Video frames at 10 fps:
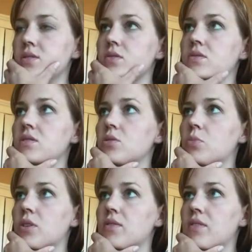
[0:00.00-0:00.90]
So
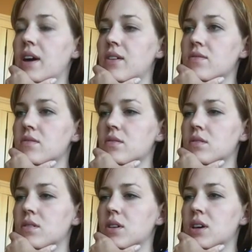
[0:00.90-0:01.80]
0.5.
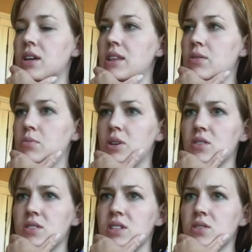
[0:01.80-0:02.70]
And that would be
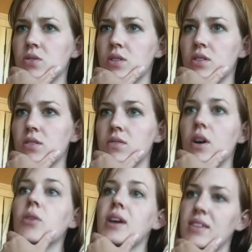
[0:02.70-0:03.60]
our z-score.
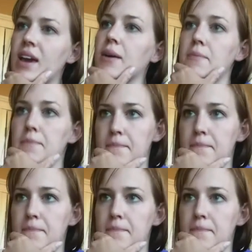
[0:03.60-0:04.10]
Okay, yeah.